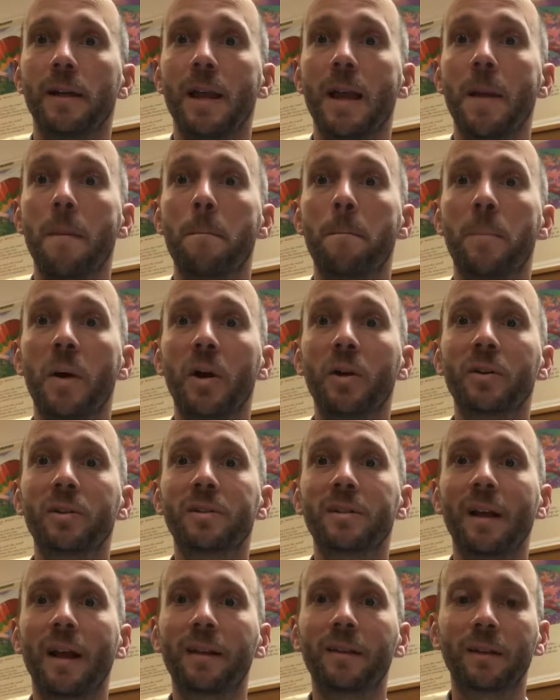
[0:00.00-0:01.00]
He
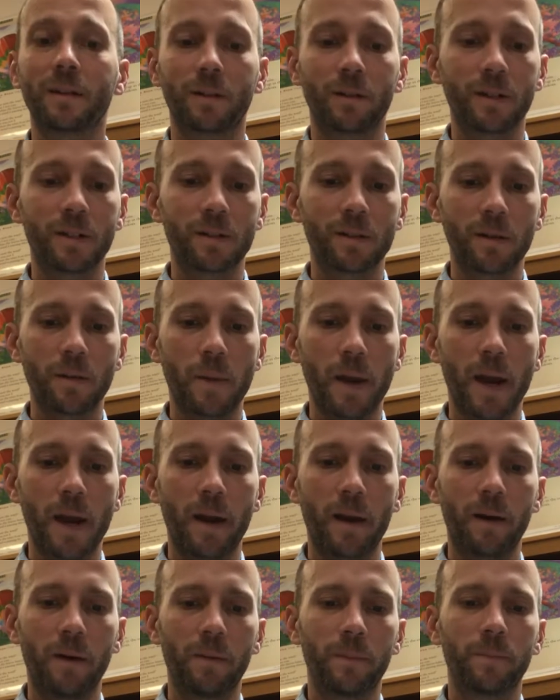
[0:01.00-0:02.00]
barks at the grizzly
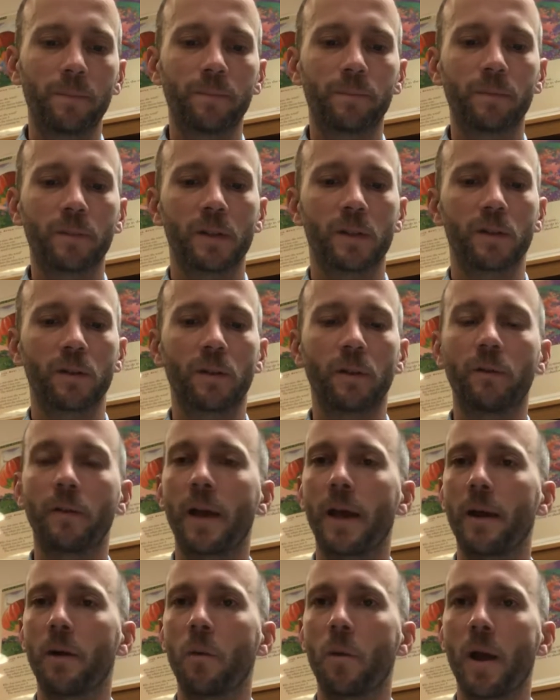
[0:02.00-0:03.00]
bear until it
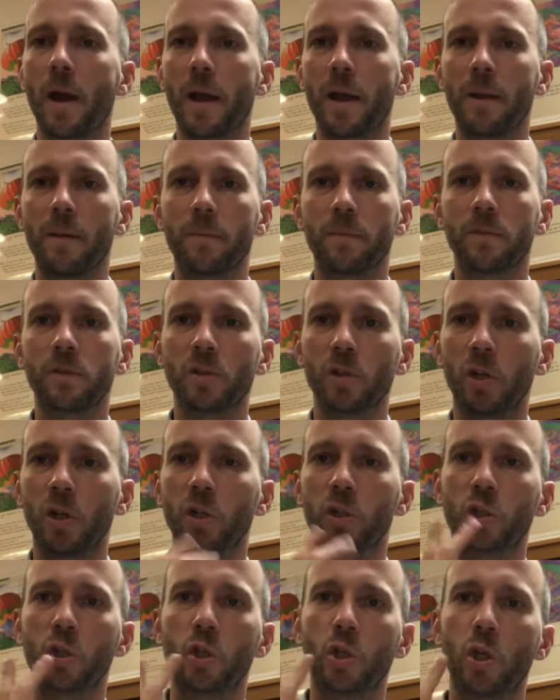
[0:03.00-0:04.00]
ran away. So
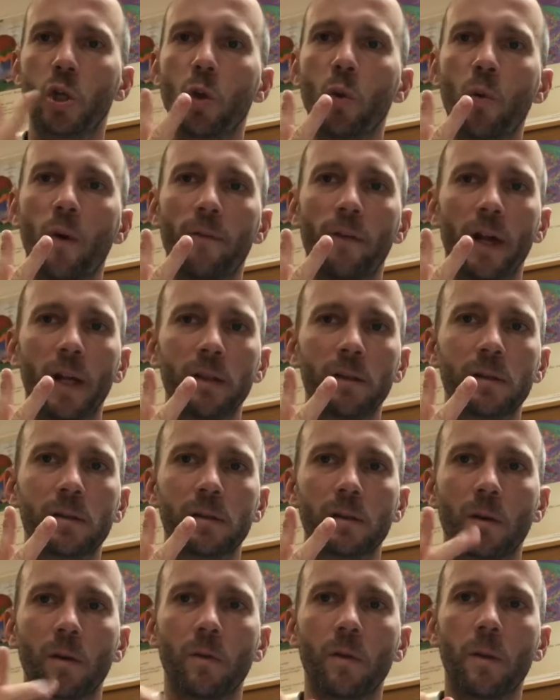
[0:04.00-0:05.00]
there's 2
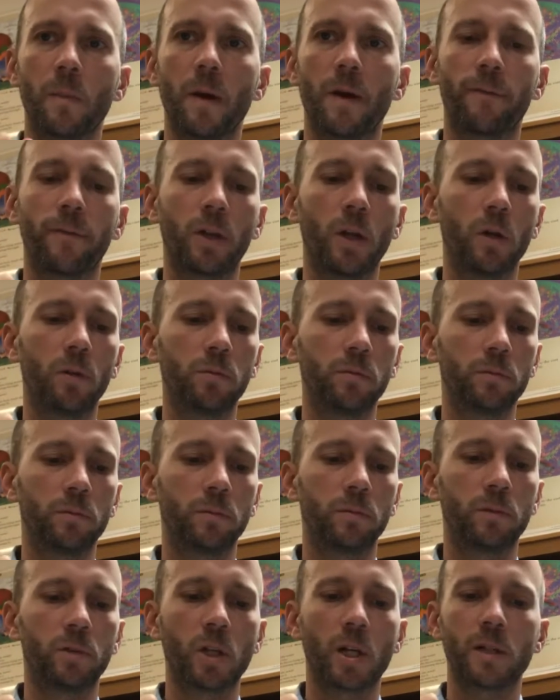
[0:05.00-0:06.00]
events. The buffalo,
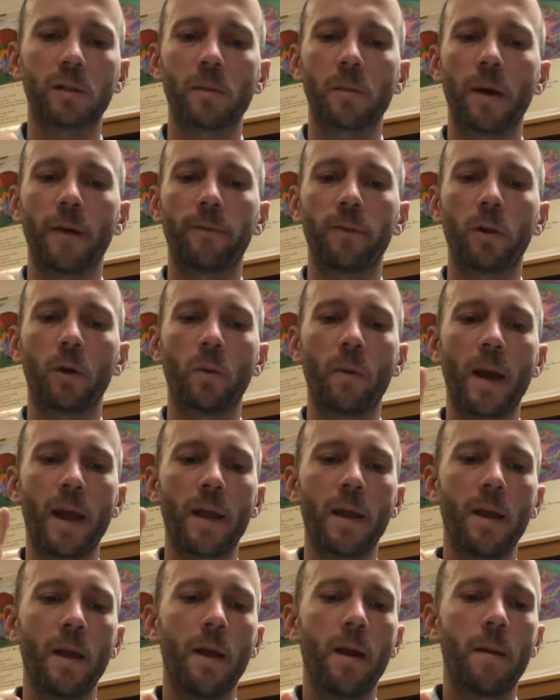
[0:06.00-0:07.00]
chased the buffalo away,
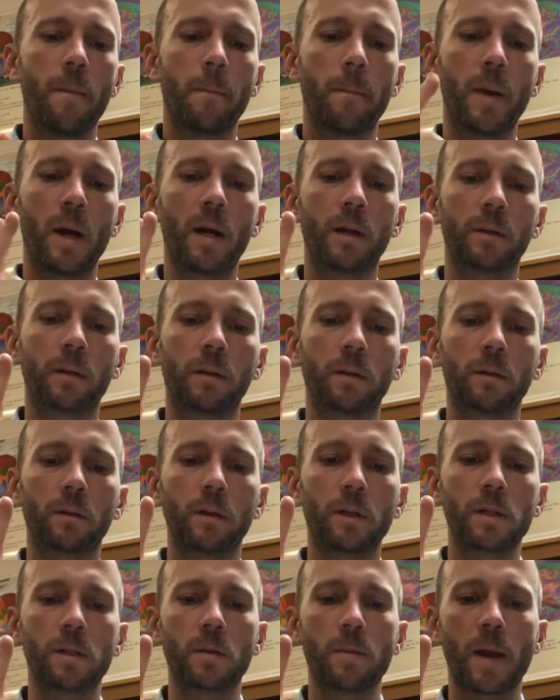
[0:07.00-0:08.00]
barked at the
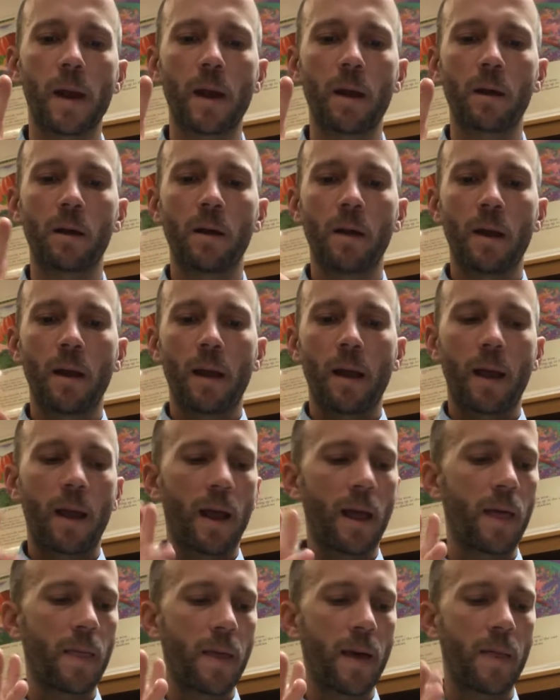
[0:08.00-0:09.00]
grizzly bear,
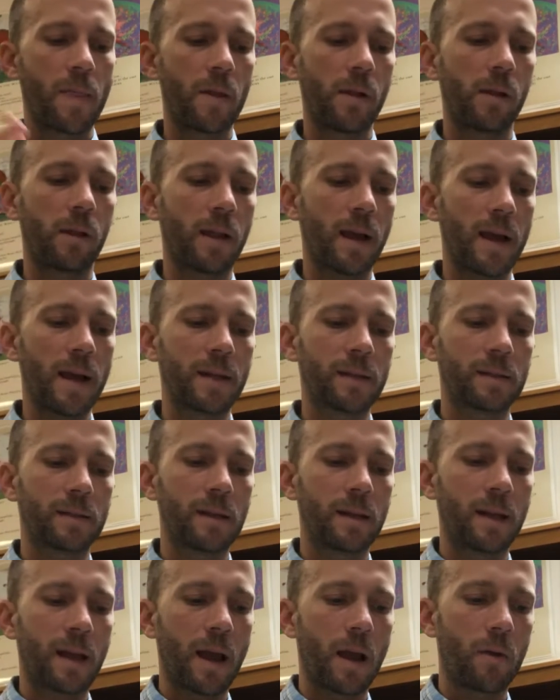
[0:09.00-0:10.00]
and then the last
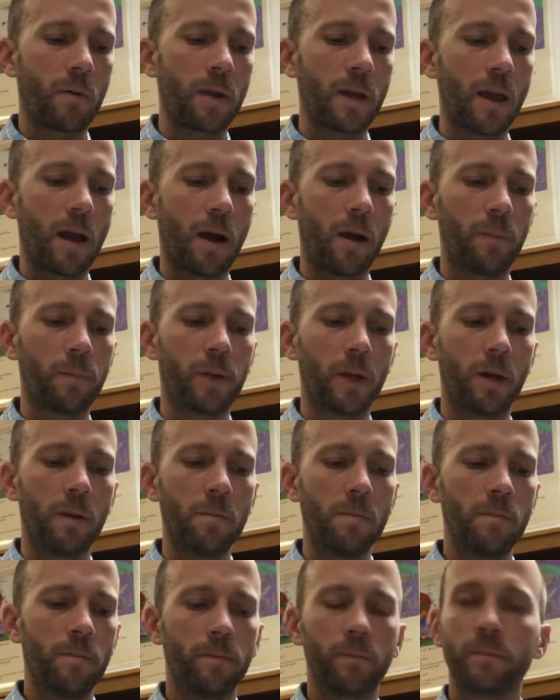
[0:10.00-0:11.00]
thing, how he helped
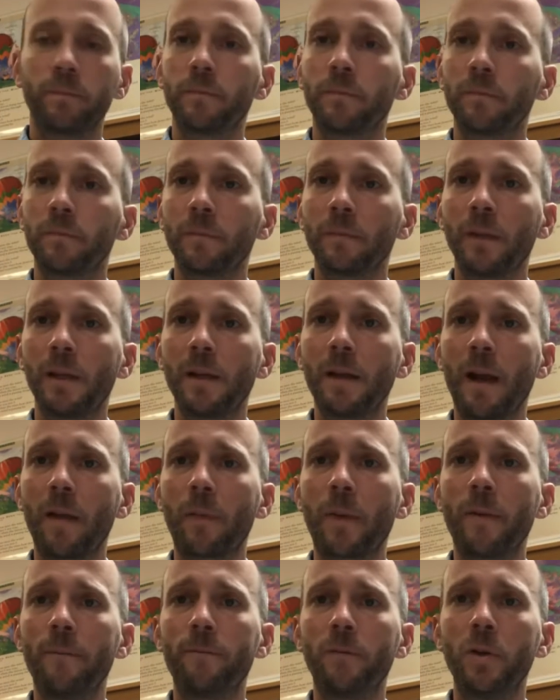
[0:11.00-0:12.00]
them, he got
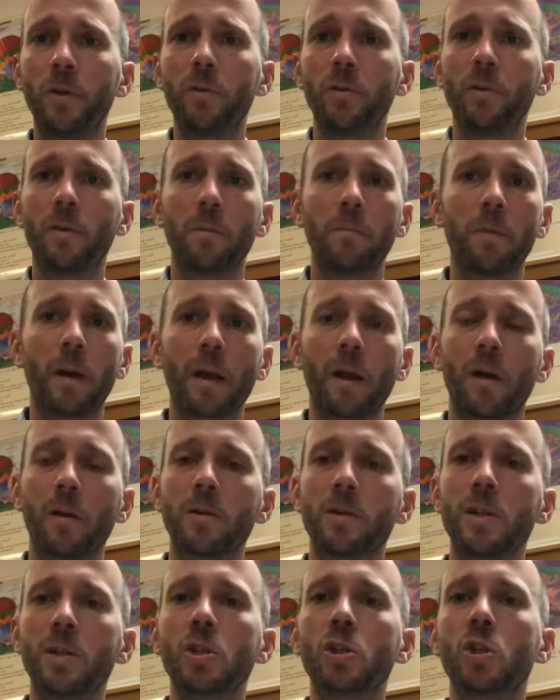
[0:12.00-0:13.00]
them food by
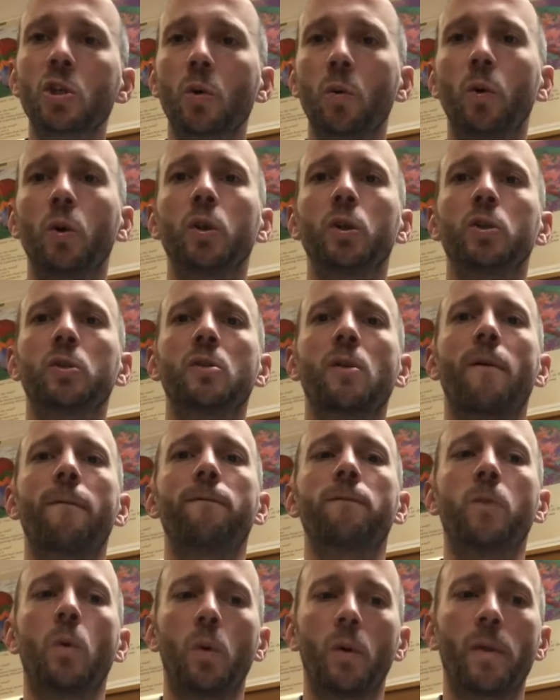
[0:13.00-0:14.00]
hunting squirrels
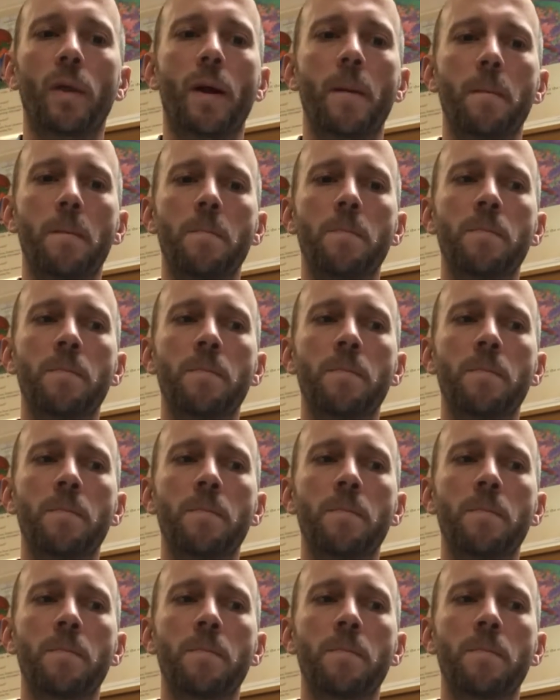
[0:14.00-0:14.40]
for them.